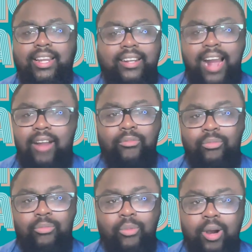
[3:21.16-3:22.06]
they're not
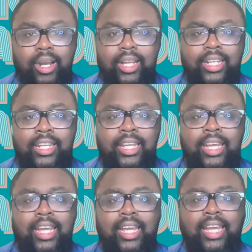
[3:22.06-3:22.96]
one
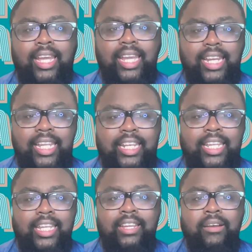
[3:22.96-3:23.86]
in
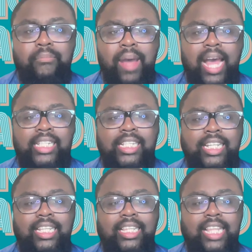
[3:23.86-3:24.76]
any
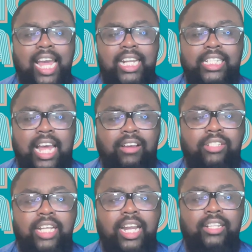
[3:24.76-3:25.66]
capacity that is
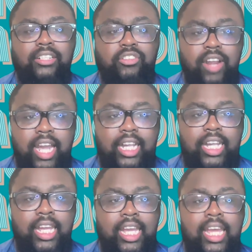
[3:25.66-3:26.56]
outside of the
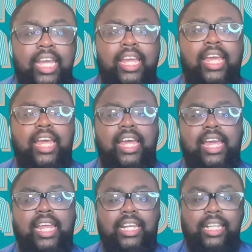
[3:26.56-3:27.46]
track.
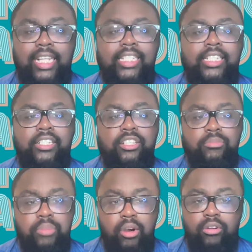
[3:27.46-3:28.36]
And Leslie
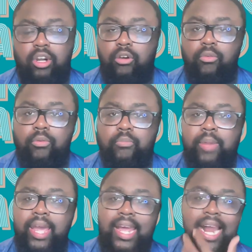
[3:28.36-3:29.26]
Tebogo,
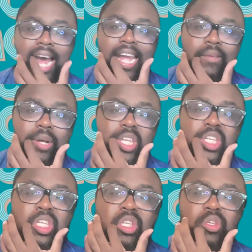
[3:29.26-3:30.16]
man, I am a
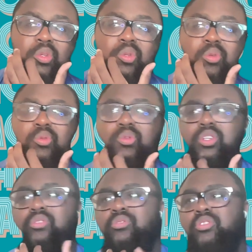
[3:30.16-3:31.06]
huge,
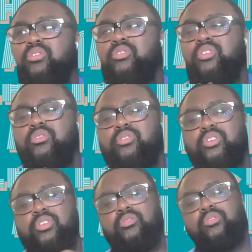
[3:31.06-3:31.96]
huge, huge, huge,
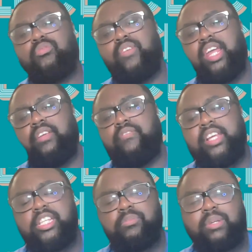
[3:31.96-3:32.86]
huge fan of
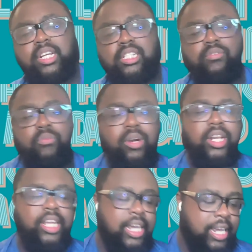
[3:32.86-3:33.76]
his because of
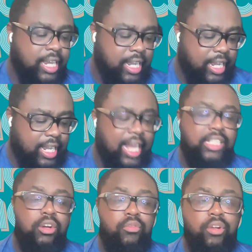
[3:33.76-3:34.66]
what he
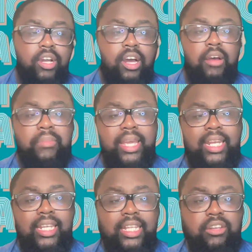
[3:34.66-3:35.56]
has overcome
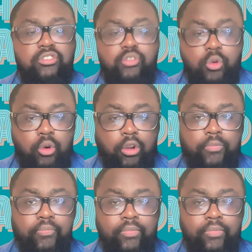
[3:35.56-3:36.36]
and endured.